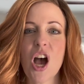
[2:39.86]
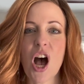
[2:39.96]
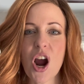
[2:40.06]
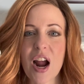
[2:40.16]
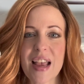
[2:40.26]

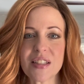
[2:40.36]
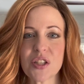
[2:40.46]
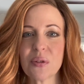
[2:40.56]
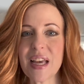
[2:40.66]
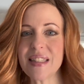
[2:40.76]
All right,
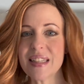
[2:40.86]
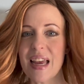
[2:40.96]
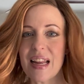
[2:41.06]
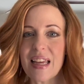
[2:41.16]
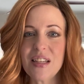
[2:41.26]
so let's
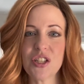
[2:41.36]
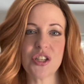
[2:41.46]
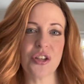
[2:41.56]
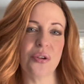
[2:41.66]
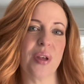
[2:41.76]
get
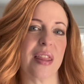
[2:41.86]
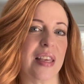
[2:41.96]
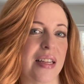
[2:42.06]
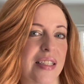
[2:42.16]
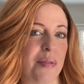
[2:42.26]
into
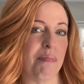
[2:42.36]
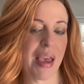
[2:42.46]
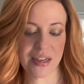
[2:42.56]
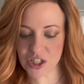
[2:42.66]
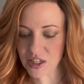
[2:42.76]
the
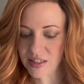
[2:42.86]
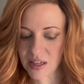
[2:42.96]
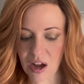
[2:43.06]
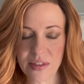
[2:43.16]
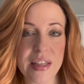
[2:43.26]
dimensions
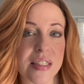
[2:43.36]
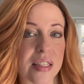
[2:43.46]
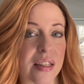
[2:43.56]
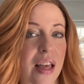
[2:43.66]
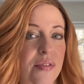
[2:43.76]
on this
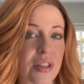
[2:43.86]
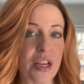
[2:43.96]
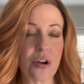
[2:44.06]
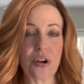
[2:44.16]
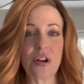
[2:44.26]
lovely
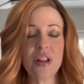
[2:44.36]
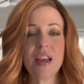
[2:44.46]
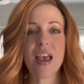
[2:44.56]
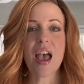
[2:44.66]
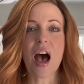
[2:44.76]
girl.
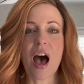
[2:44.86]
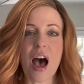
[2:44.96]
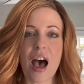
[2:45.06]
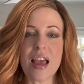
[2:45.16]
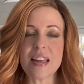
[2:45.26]

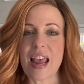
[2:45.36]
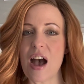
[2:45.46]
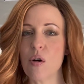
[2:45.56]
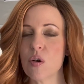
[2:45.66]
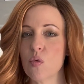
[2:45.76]

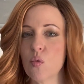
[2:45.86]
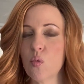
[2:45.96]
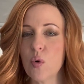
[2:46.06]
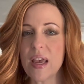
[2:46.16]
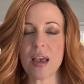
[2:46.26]
Now,
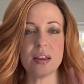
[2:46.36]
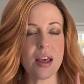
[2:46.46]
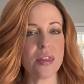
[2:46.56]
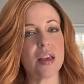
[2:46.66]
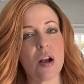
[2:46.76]

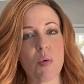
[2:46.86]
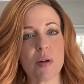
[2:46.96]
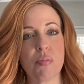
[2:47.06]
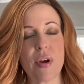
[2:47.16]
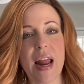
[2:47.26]
another thing I
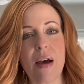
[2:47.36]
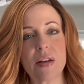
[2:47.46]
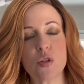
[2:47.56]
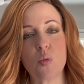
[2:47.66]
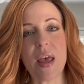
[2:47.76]
want to point out
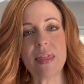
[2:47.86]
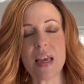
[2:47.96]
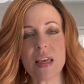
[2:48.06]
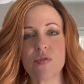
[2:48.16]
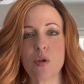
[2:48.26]
is when they
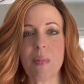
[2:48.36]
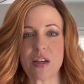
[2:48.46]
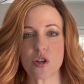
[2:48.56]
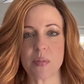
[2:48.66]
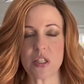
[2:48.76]
give you
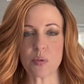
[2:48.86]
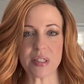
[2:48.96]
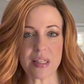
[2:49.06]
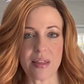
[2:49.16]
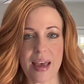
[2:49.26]
measurements with
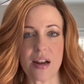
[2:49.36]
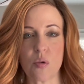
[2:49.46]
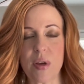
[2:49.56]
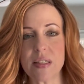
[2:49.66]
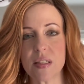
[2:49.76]
synthetic
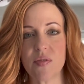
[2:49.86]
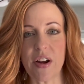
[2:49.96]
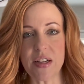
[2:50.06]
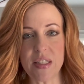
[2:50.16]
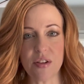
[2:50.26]
wigs, it's
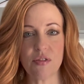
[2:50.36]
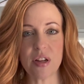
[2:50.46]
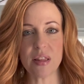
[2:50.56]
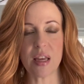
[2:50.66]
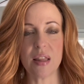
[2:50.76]
very
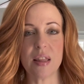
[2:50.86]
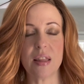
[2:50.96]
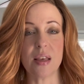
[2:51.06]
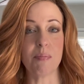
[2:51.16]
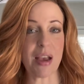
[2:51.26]
different than
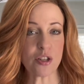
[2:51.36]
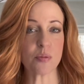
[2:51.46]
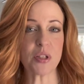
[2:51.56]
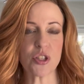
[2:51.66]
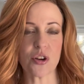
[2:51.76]
the
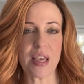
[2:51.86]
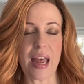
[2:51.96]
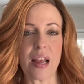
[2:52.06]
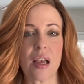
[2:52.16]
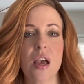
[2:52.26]
measurements you're
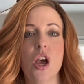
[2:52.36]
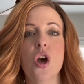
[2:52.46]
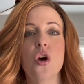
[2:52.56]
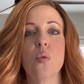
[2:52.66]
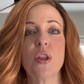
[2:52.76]
getting
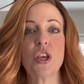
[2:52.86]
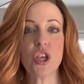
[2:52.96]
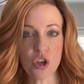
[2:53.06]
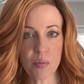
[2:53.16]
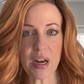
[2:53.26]
with
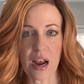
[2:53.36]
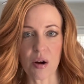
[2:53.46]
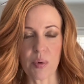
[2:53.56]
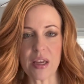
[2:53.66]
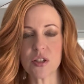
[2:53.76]
human hair
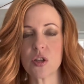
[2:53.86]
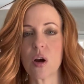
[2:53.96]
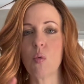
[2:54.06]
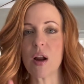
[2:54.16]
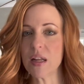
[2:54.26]
wigs. So I
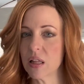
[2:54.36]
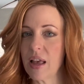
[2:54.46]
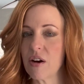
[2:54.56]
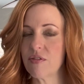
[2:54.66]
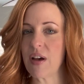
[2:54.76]
want to
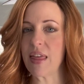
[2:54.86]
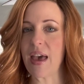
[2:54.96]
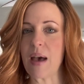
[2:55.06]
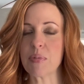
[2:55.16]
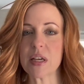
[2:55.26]
clarify
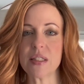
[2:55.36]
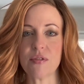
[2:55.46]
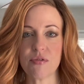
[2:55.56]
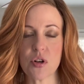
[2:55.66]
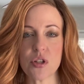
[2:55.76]
that, because at
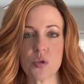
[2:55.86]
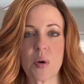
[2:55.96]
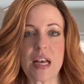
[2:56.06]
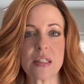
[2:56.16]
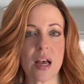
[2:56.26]
first when
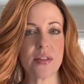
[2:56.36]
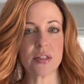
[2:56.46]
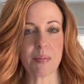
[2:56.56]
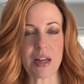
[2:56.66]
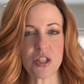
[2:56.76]
I saw the
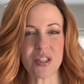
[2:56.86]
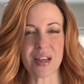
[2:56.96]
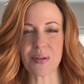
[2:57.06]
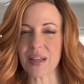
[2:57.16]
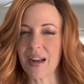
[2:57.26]
dimensions,
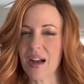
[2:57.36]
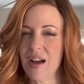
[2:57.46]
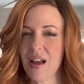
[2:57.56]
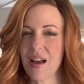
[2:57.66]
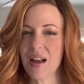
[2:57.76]
I was like,
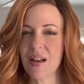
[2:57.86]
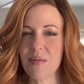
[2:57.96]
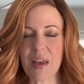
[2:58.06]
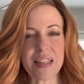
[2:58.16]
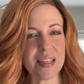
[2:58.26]

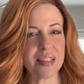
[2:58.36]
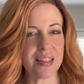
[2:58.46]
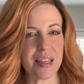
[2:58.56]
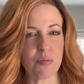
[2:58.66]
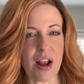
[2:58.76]
that doesn't
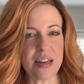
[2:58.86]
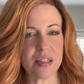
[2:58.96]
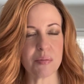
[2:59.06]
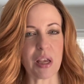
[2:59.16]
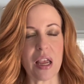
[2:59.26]
seem right
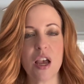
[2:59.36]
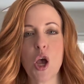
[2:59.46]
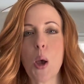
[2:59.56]
to me.